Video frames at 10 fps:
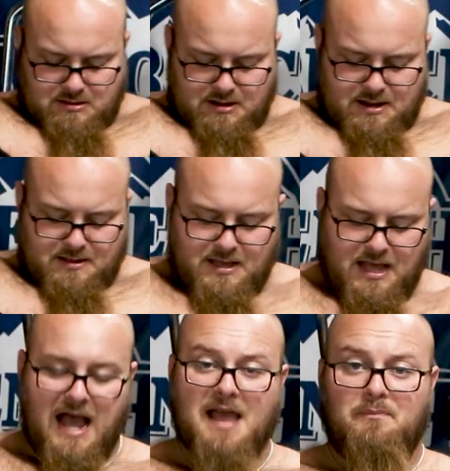right?
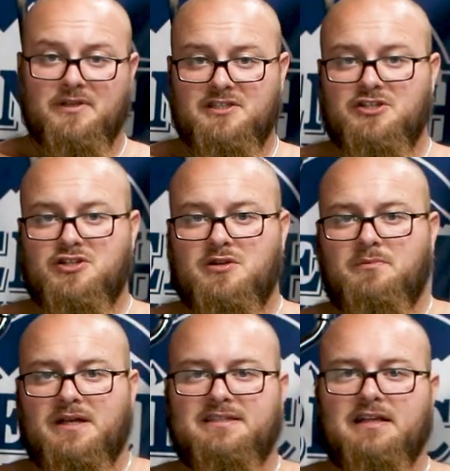I position
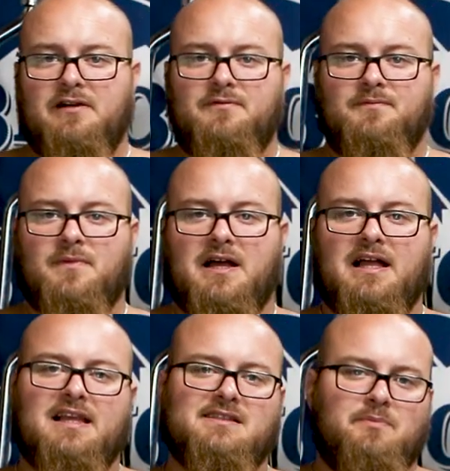them myself.
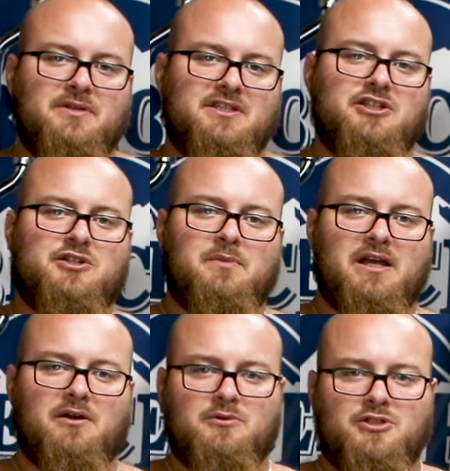I like to position
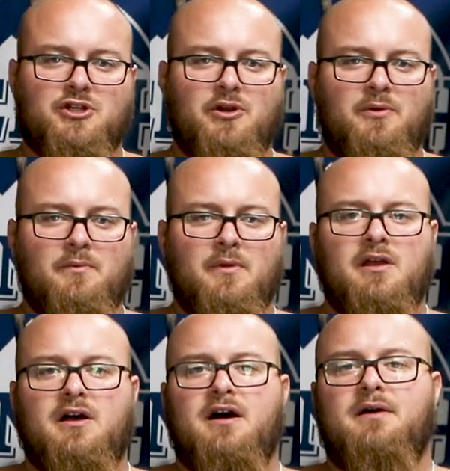my own shirt
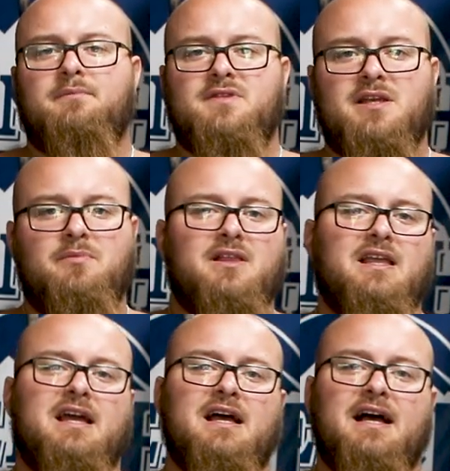um,
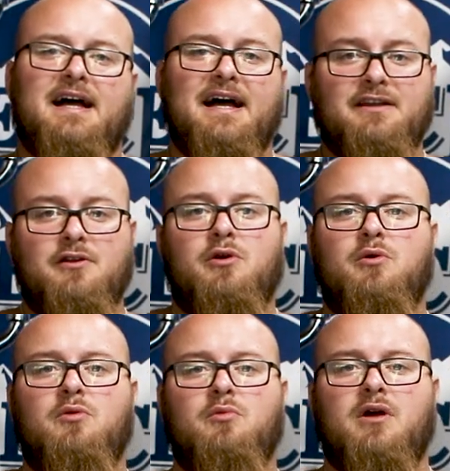typically, I, I
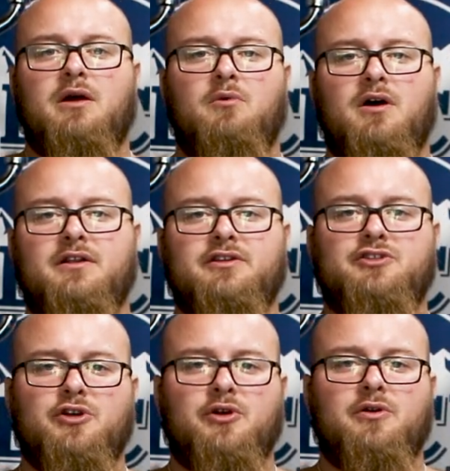know where I want the
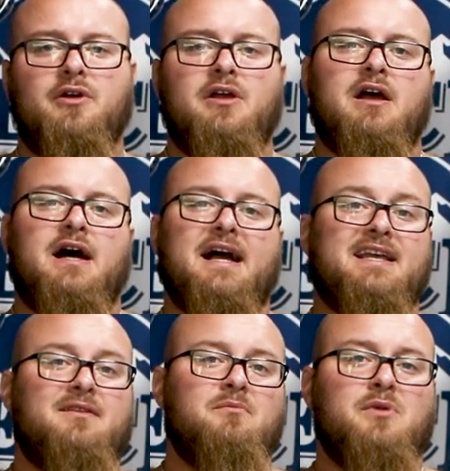shirt. I
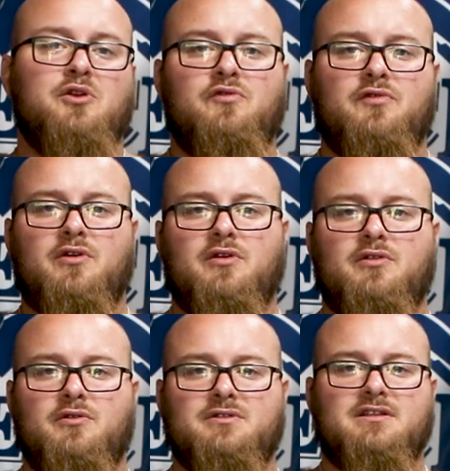can maneuver
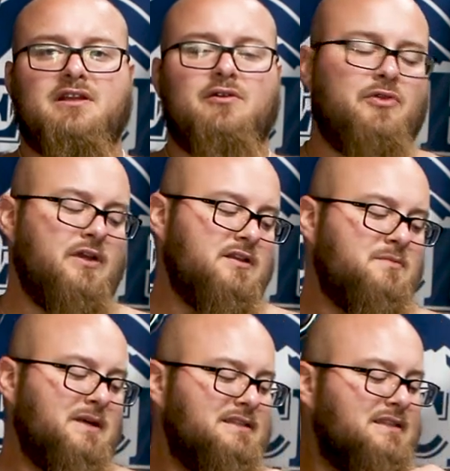those little things
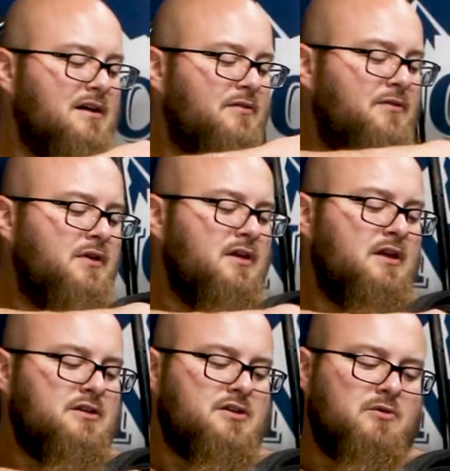myself.
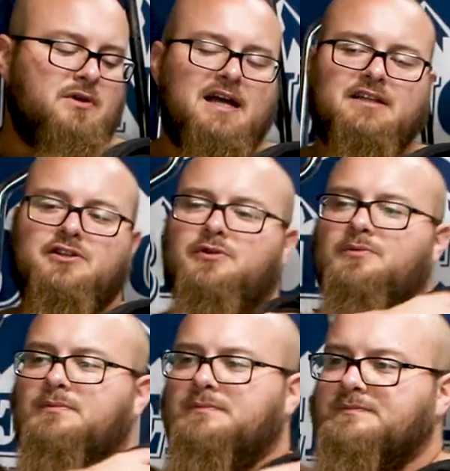So what I do